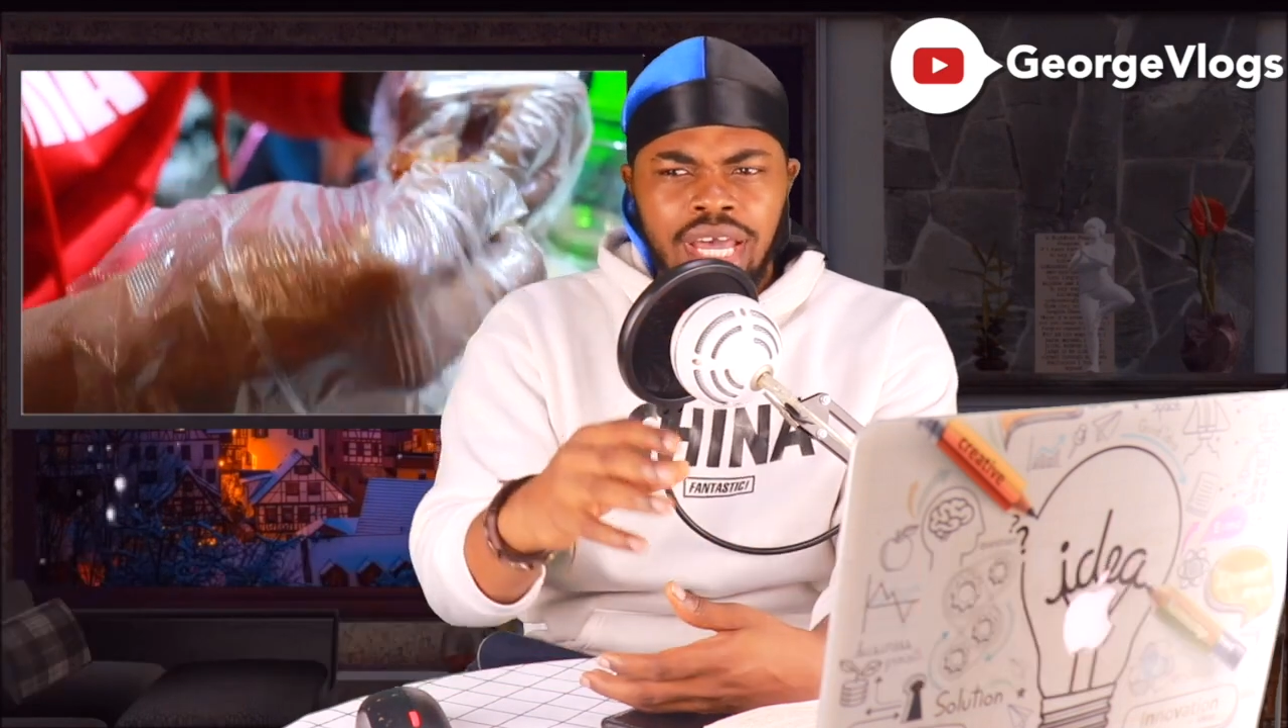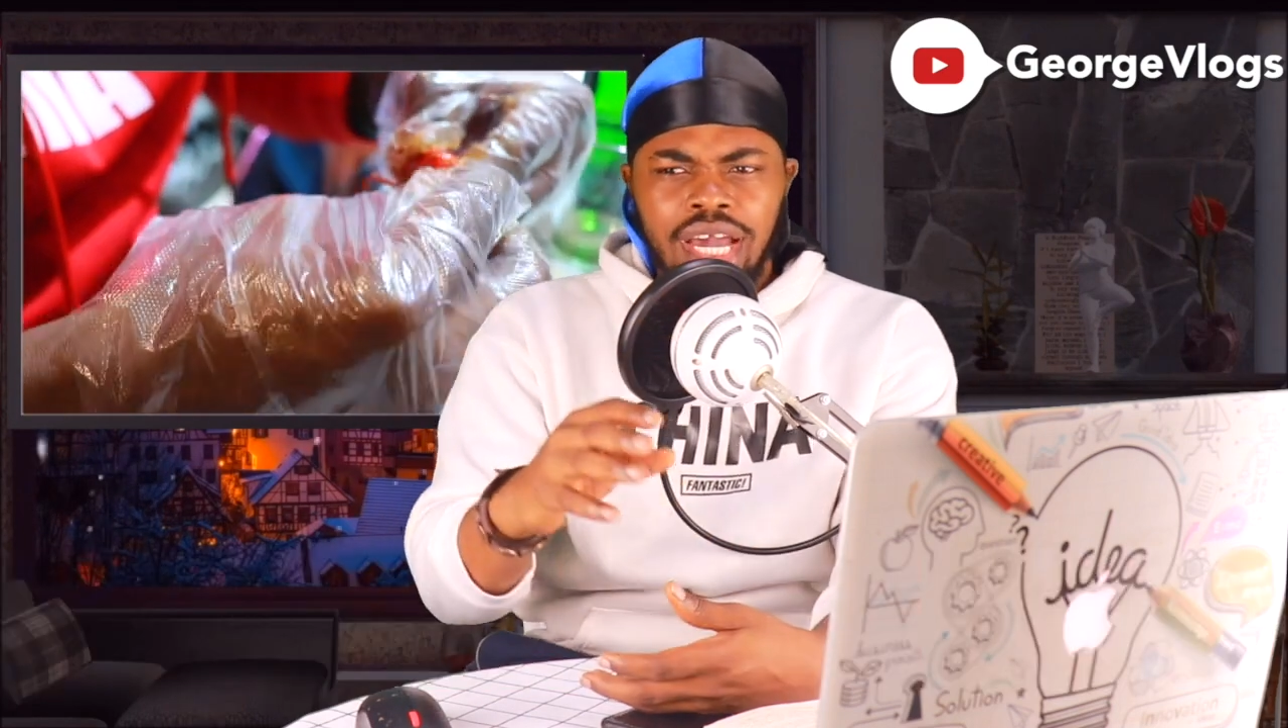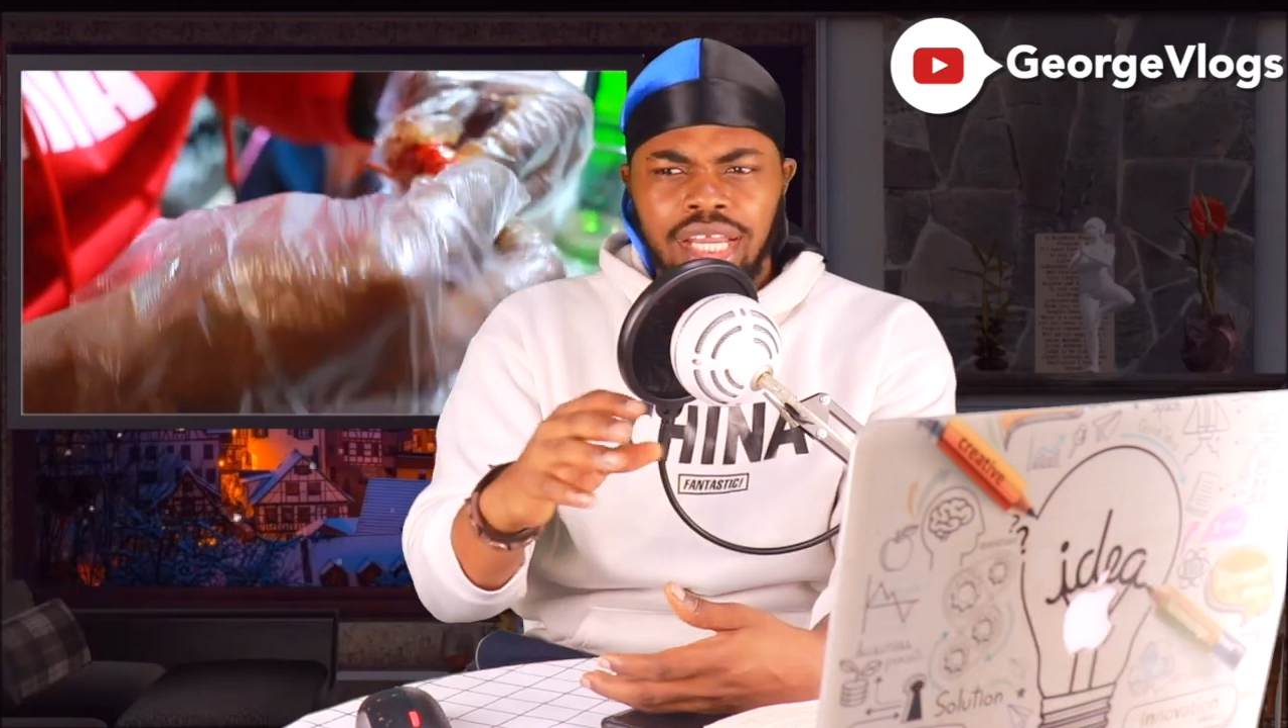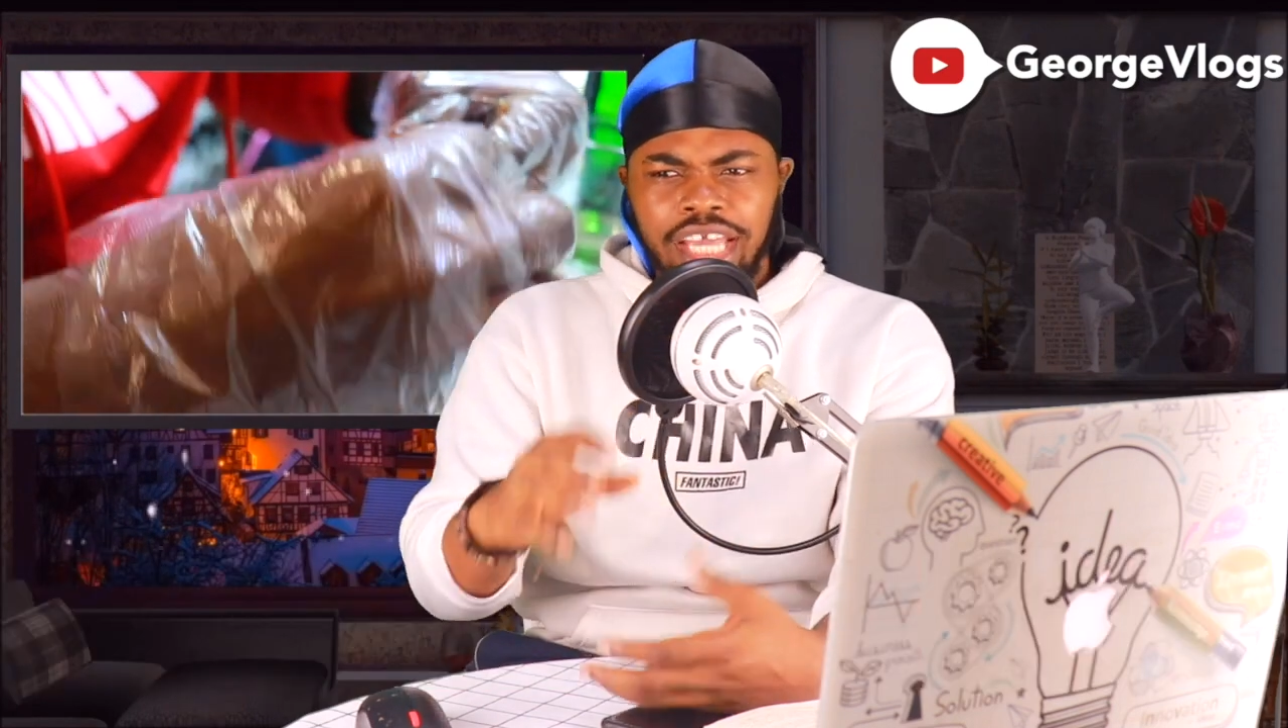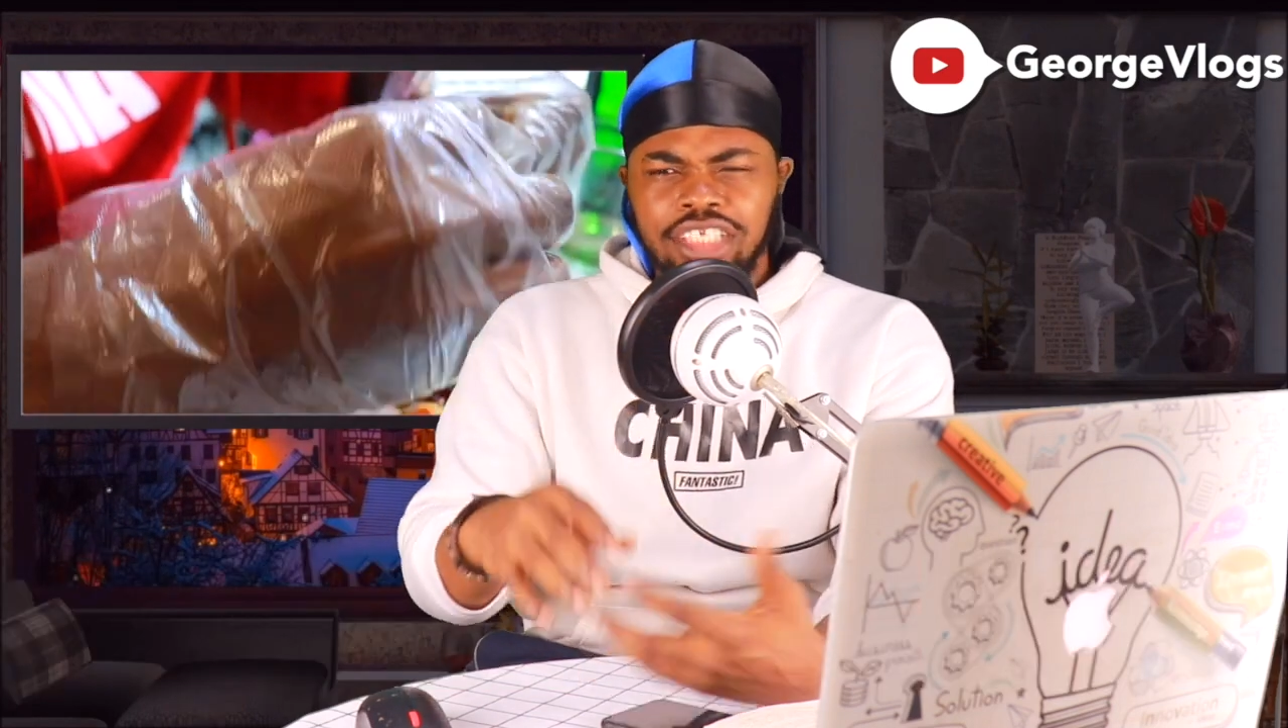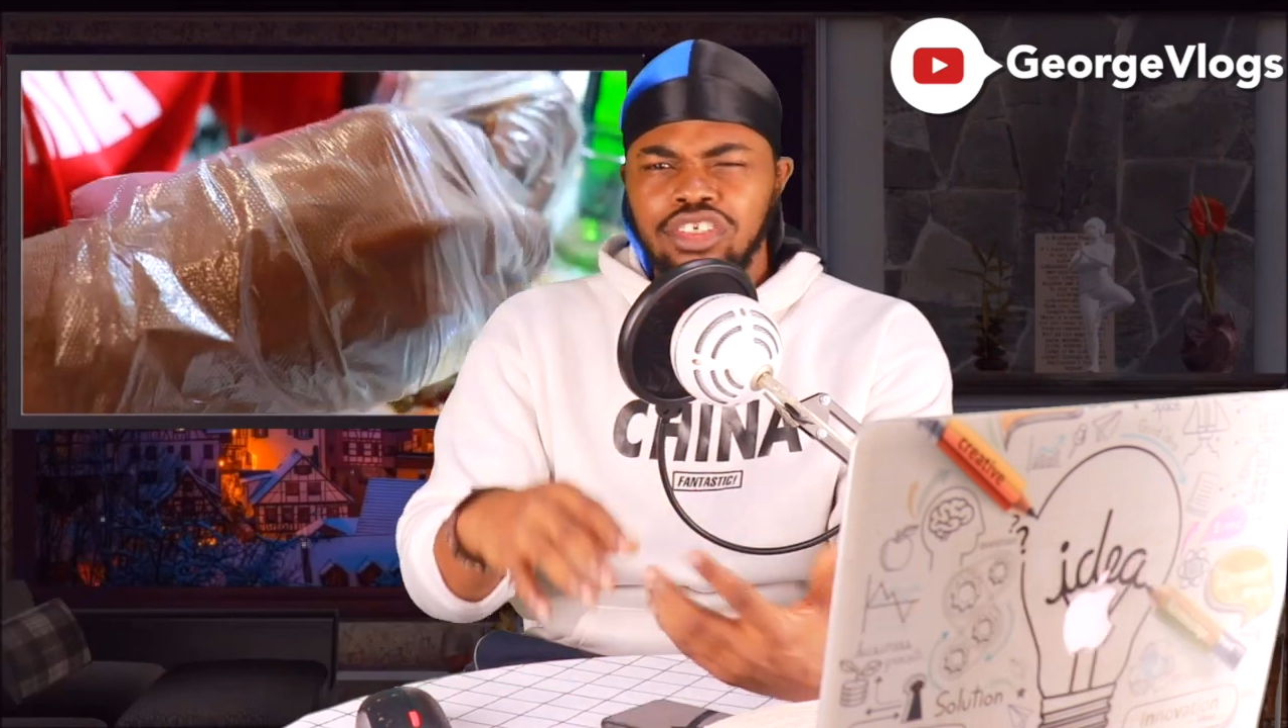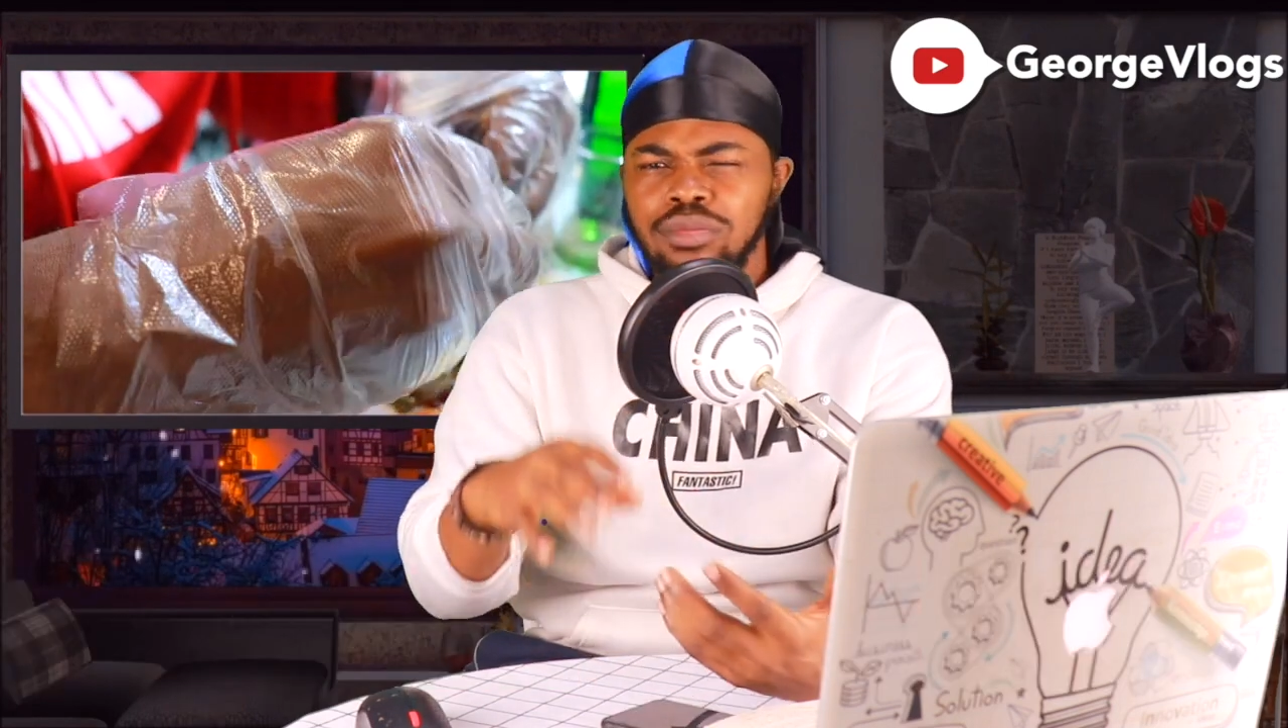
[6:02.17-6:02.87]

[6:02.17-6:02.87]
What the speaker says: I like to